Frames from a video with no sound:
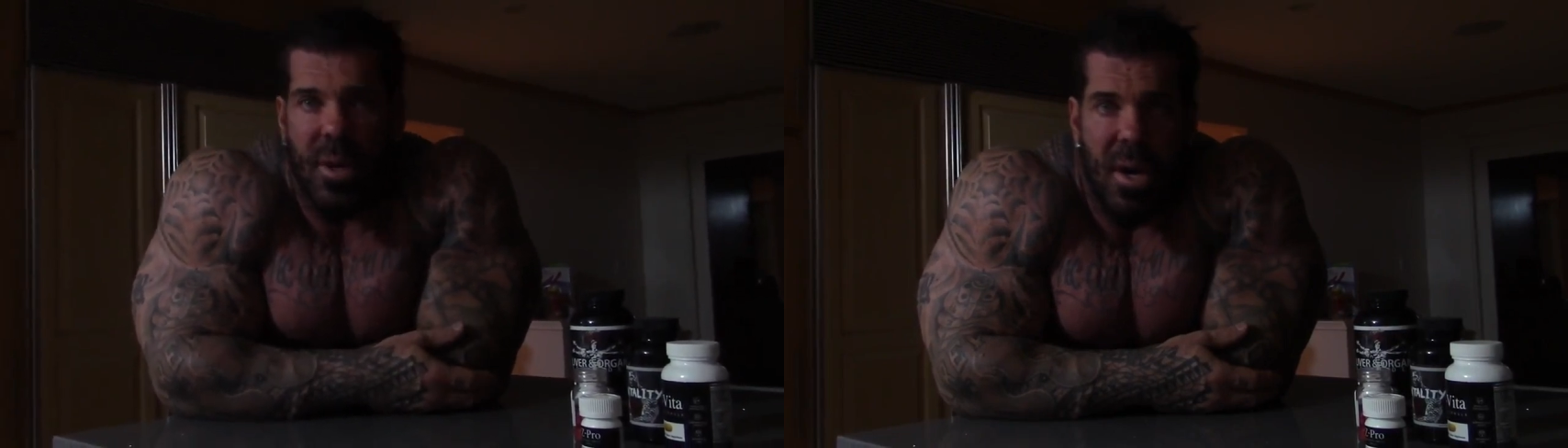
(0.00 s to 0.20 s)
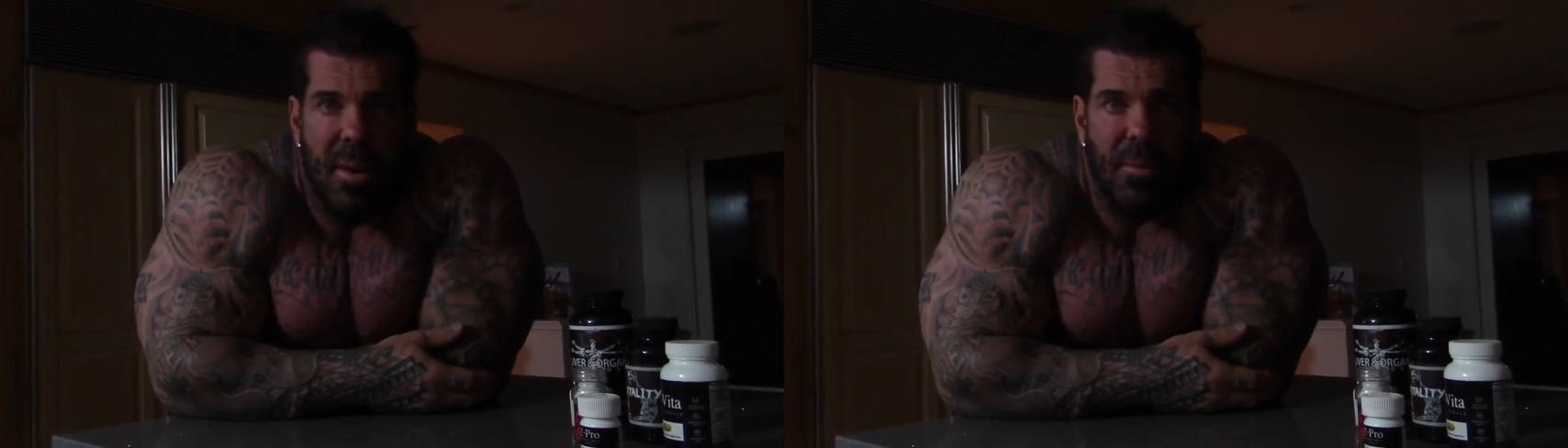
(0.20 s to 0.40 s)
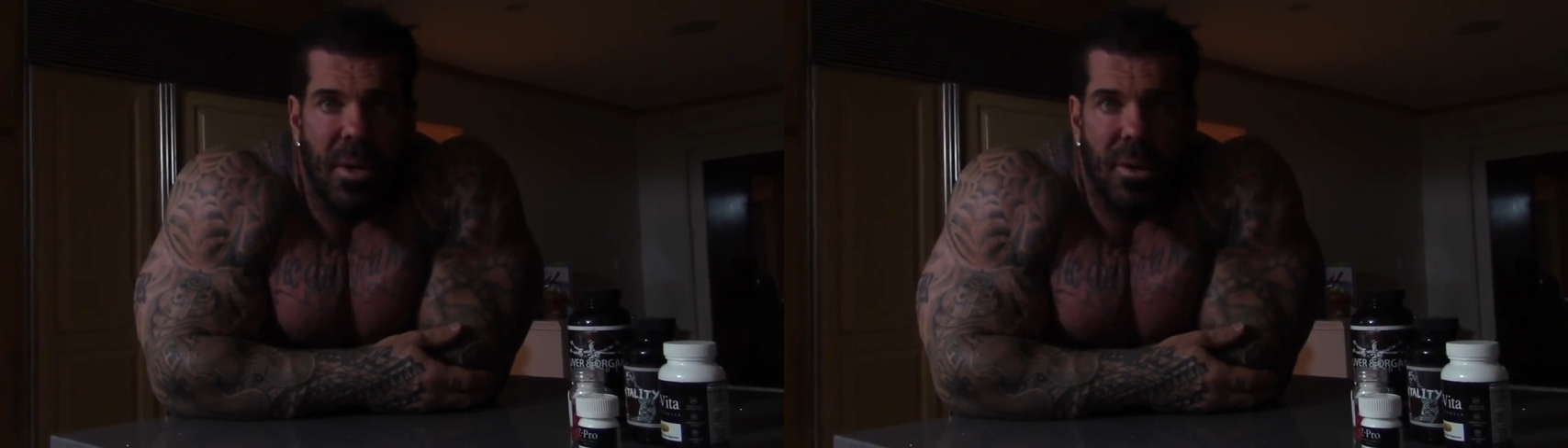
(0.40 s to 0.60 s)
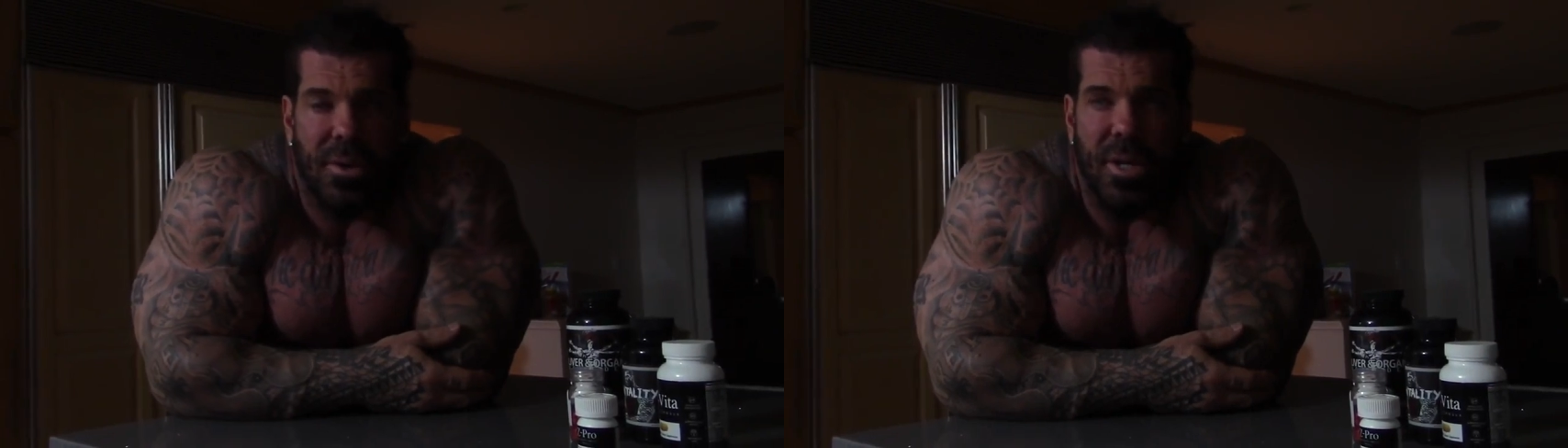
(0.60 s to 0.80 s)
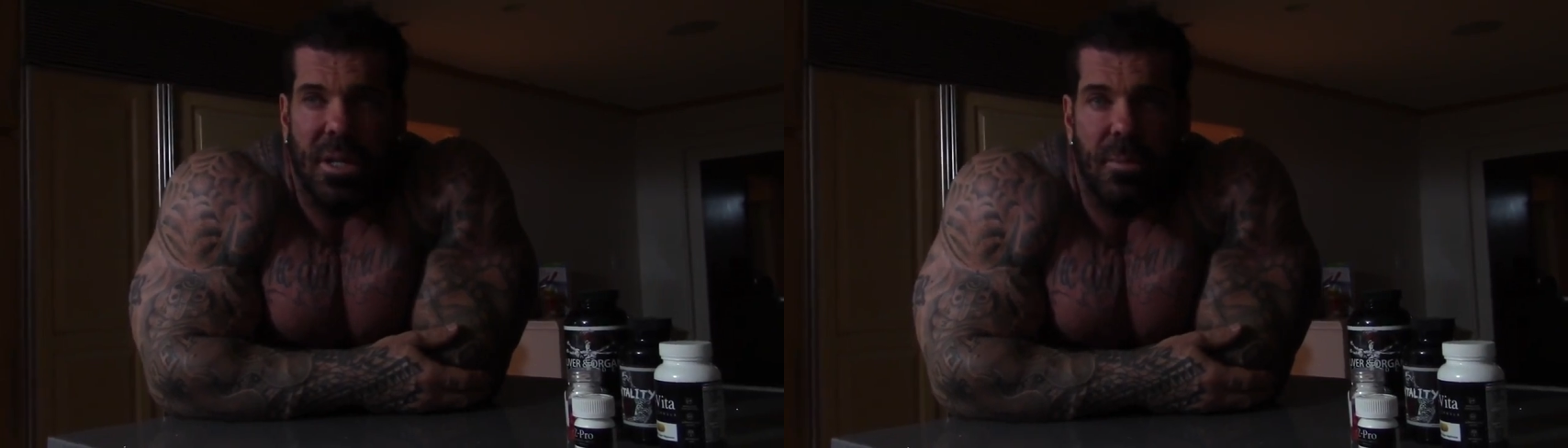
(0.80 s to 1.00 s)
um, you know, to
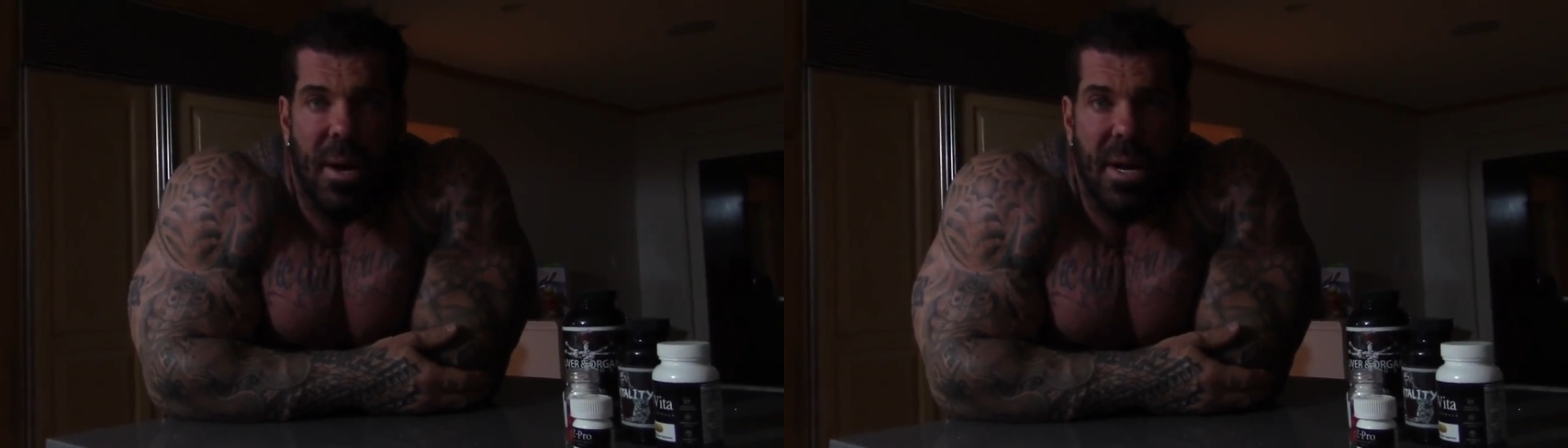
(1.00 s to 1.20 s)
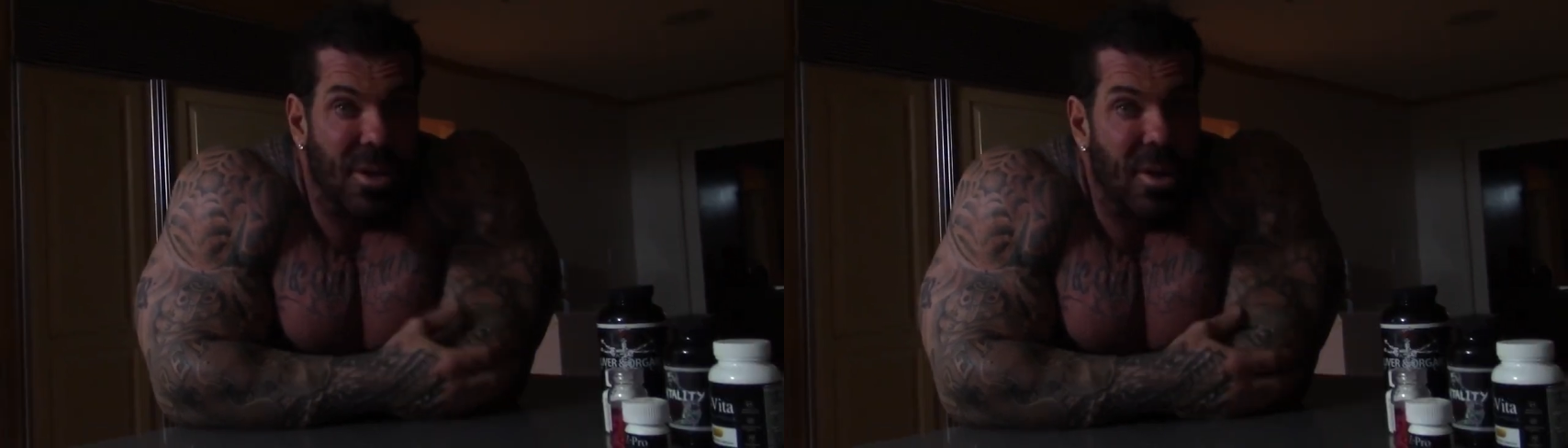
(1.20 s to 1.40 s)
shock the body.